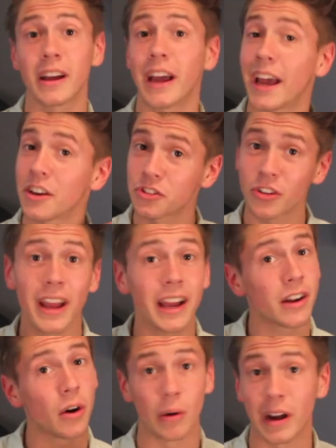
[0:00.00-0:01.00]
at
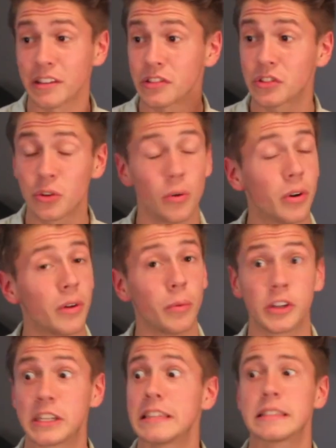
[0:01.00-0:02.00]
track, or at school,
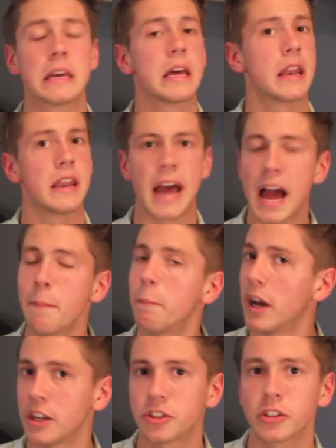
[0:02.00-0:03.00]
which is not
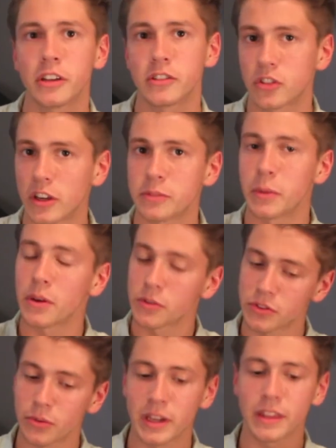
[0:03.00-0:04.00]
much, because trust me,
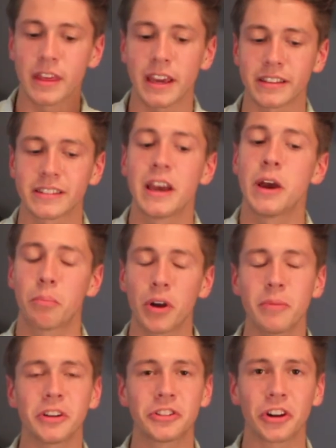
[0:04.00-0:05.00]
those three things
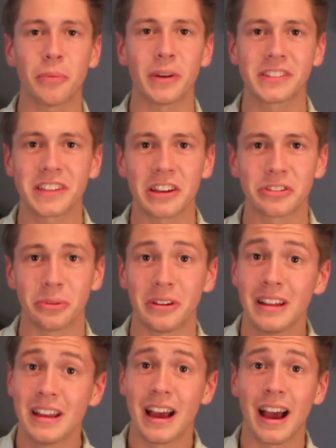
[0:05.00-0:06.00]
pretty much took on my schedule,